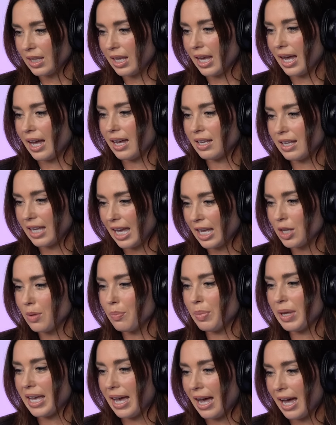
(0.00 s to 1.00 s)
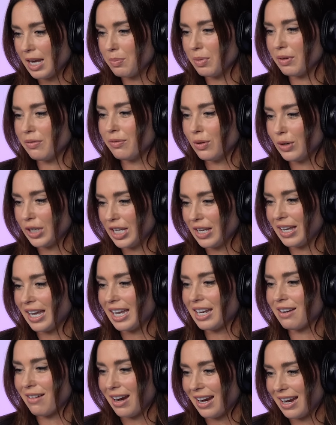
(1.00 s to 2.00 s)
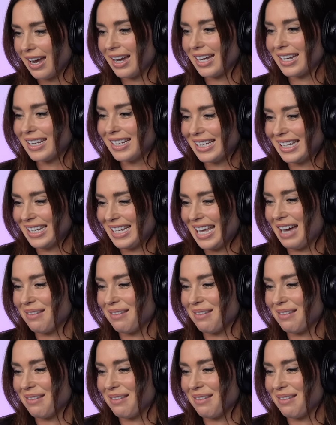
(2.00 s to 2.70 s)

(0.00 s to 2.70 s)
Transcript: Yeah, get your BI before you get your AI.